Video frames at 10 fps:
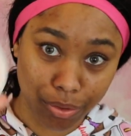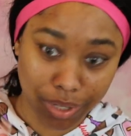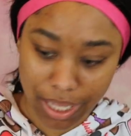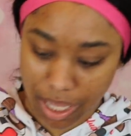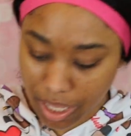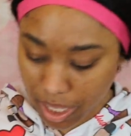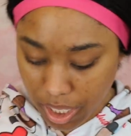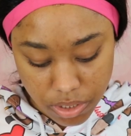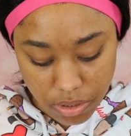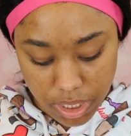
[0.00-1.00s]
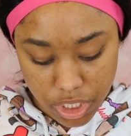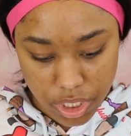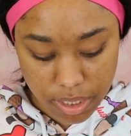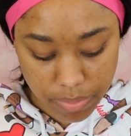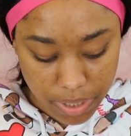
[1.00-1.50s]
Okay, so let's
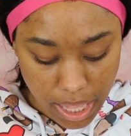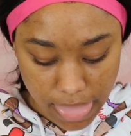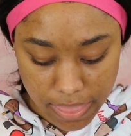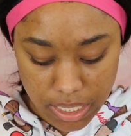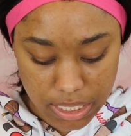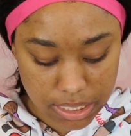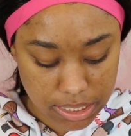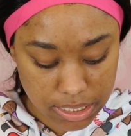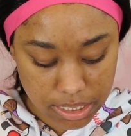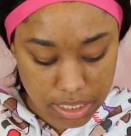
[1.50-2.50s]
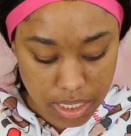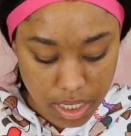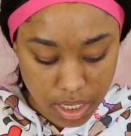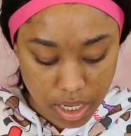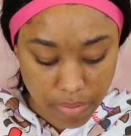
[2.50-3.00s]
just apply this.
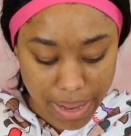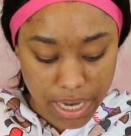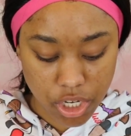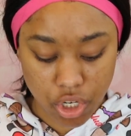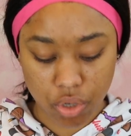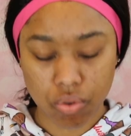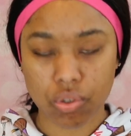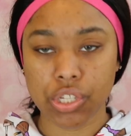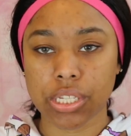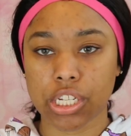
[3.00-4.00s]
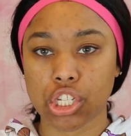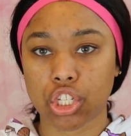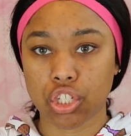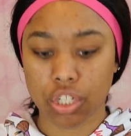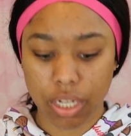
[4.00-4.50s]
My nose
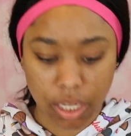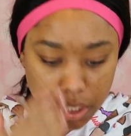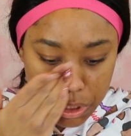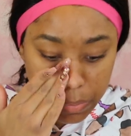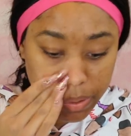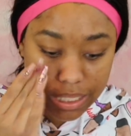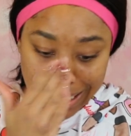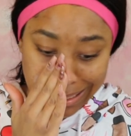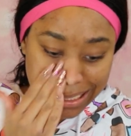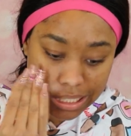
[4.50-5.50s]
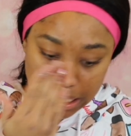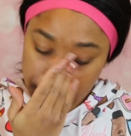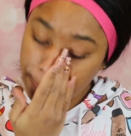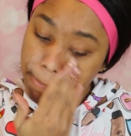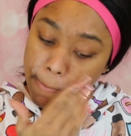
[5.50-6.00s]
is super
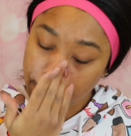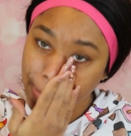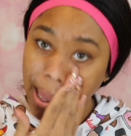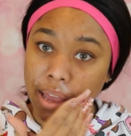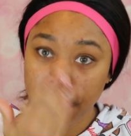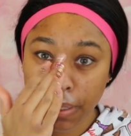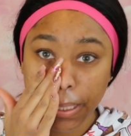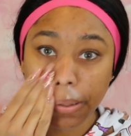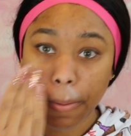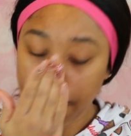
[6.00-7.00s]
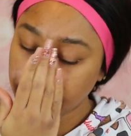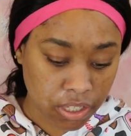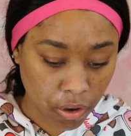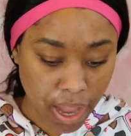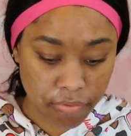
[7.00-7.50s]
textured, I feel.
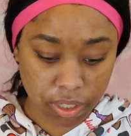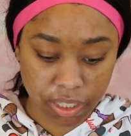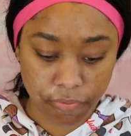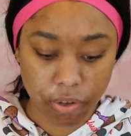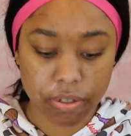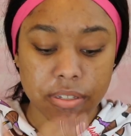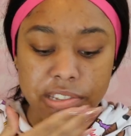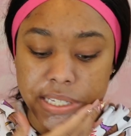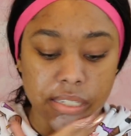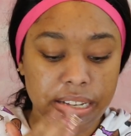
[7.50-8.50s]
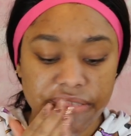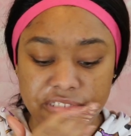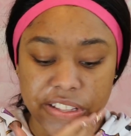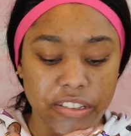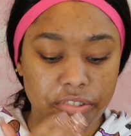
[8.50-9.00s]
So I really focus this
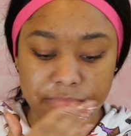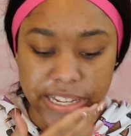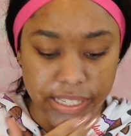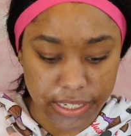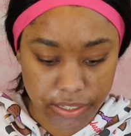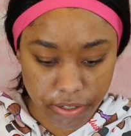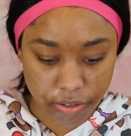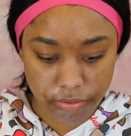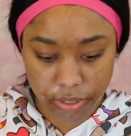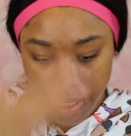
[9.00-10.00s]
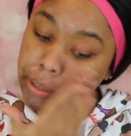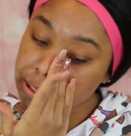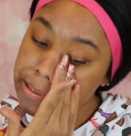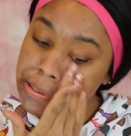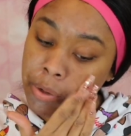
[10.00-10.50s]
definitely on my T-zone,
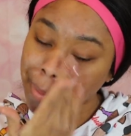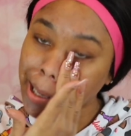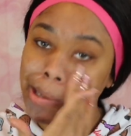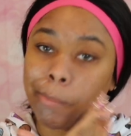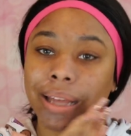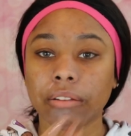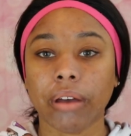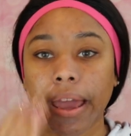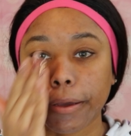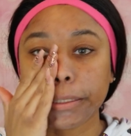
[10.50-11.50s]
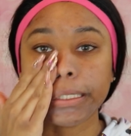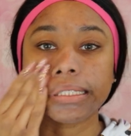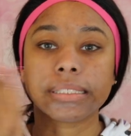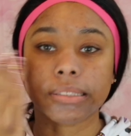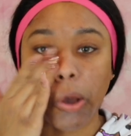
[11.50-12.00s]
places where my little acne
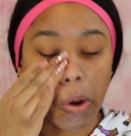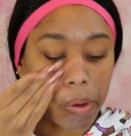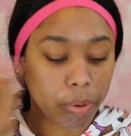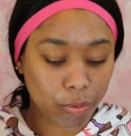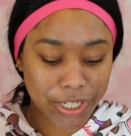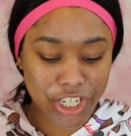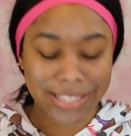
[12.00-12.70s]
is horrible, which